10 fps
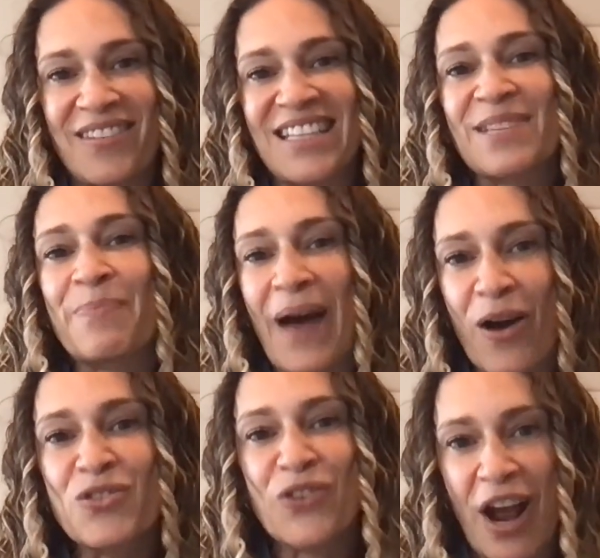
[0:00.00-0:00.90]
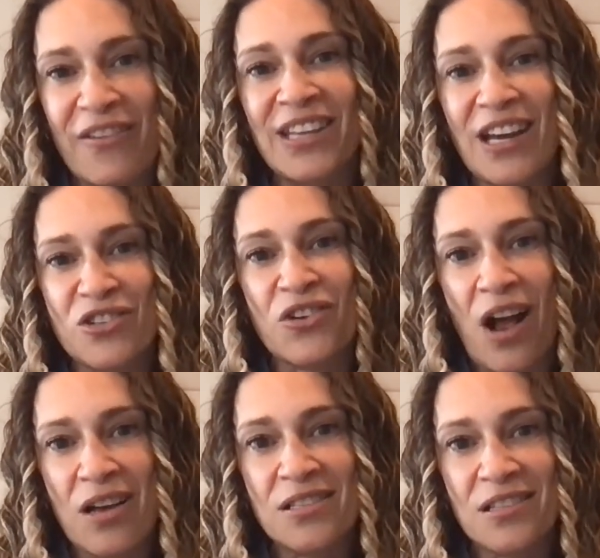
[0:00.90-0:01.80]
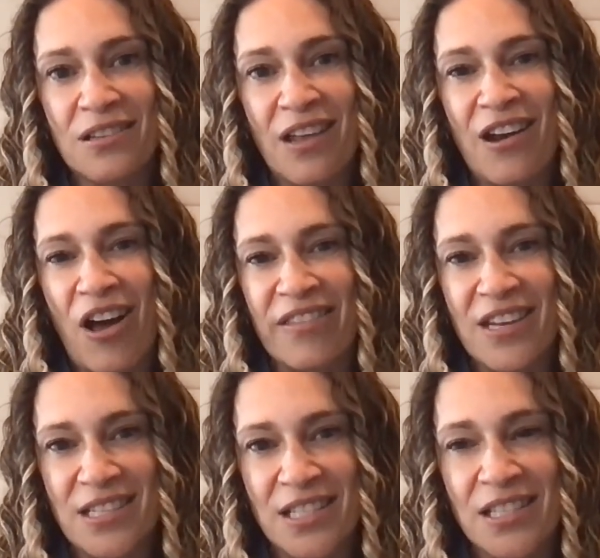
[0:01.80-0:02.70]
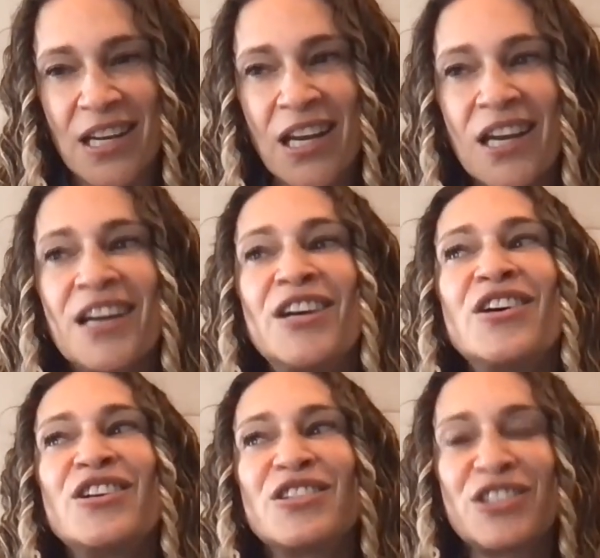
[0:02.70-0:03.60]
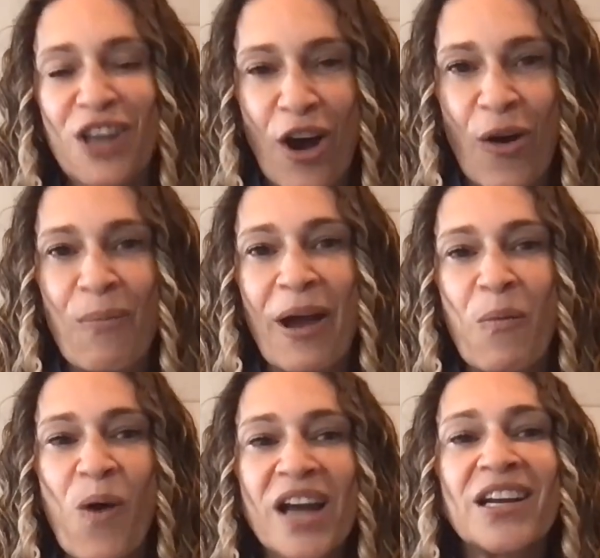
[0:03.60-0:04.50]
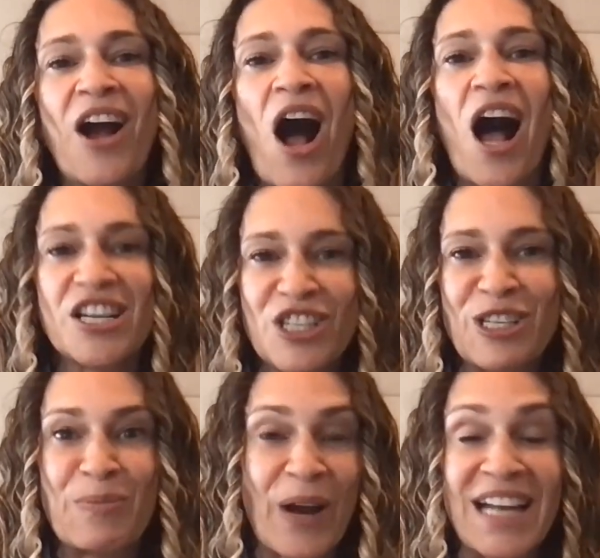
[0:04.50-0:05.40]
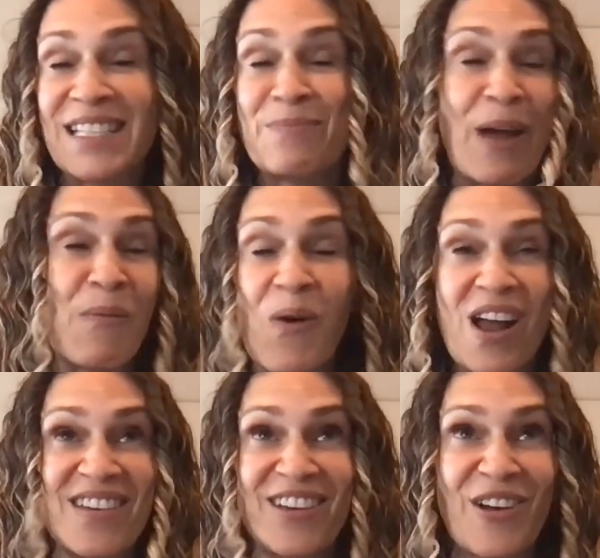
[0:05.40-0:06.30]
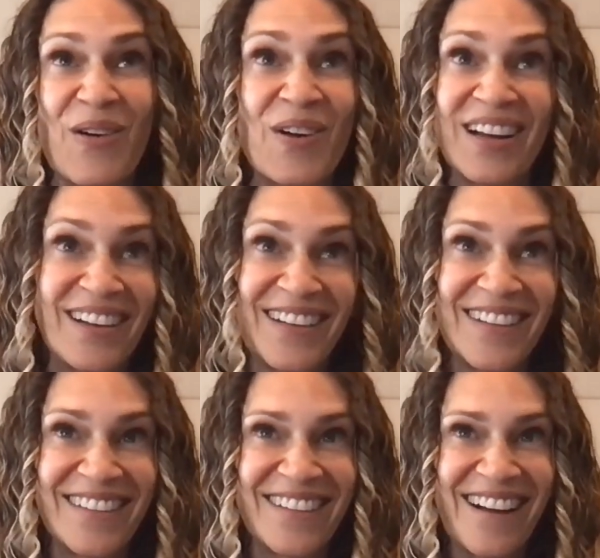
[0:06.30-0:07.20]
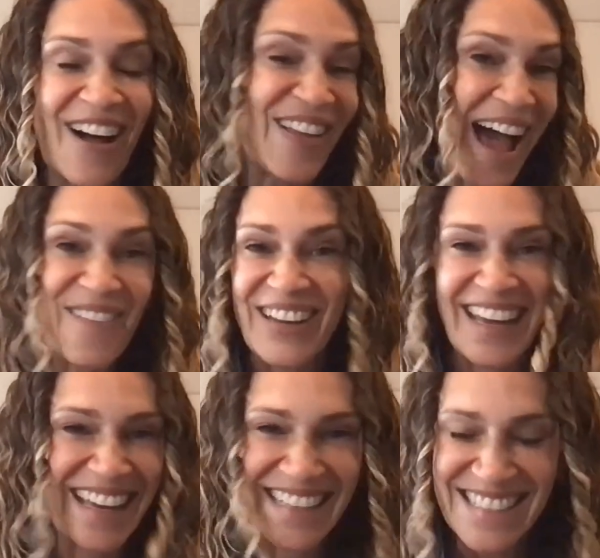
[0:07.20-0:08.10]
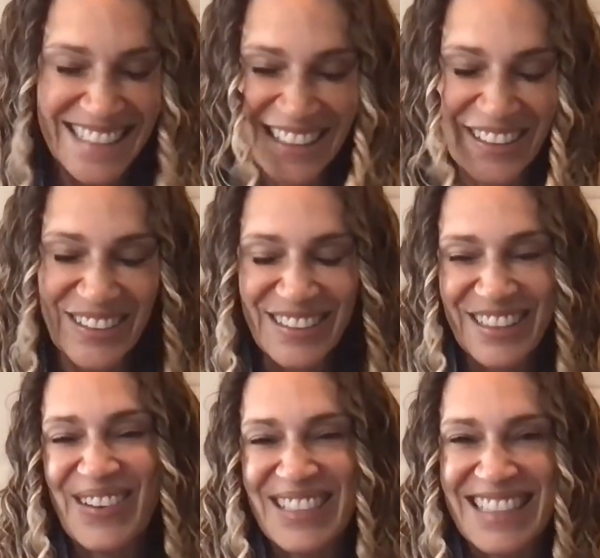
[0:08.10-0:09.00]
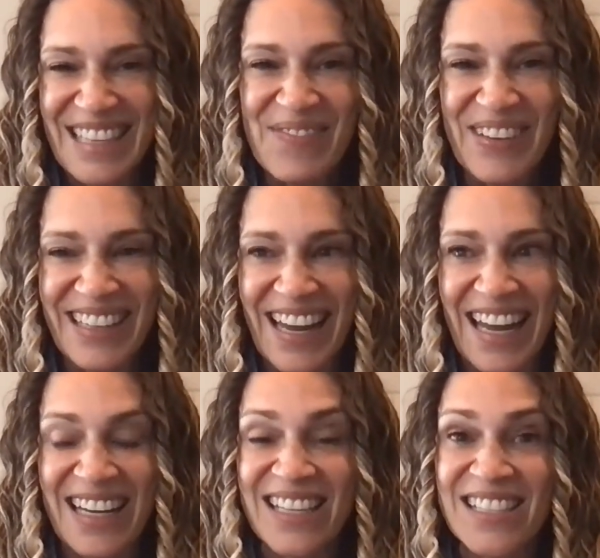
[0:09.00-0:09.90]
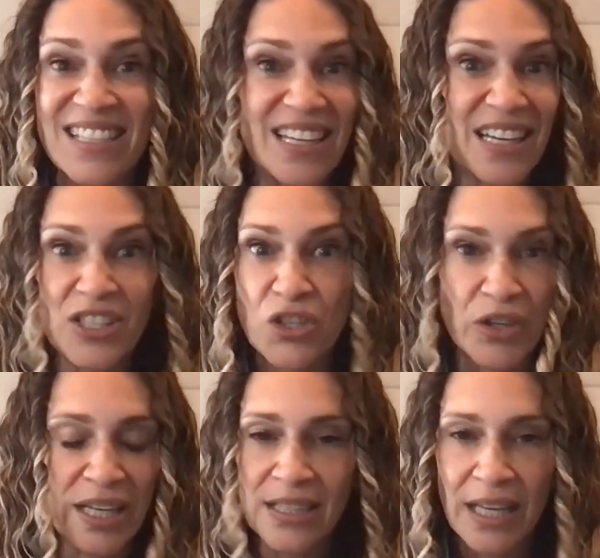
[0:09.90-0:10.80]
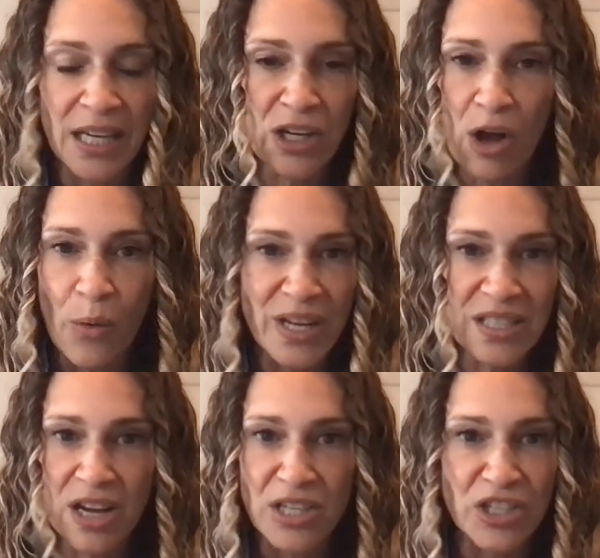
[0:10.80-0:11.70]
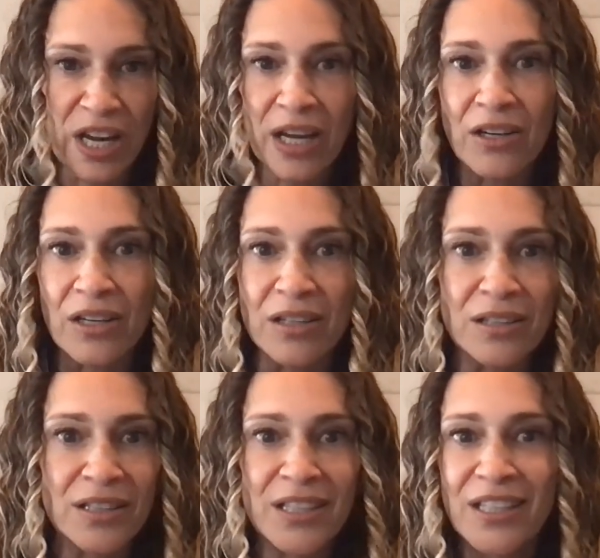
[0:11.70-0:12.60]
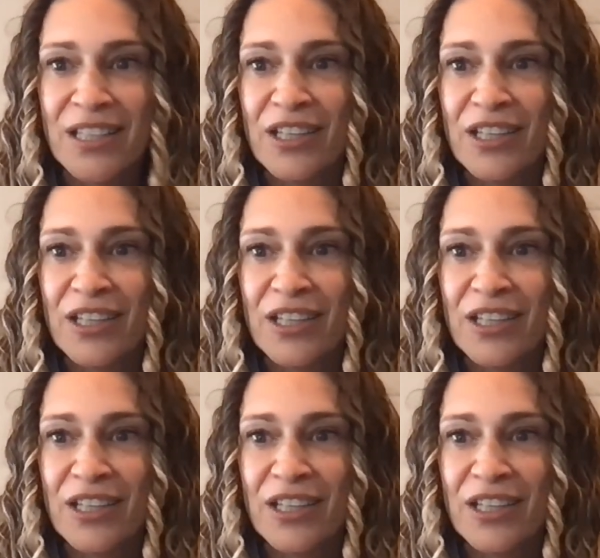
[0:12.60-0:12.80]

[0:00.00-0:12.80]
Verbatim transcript: It's about driving that trust and that authenticity. So my one caution to brands and my one, you know, I'll advocate it till I go to sleep at night is treat it like an always on channel.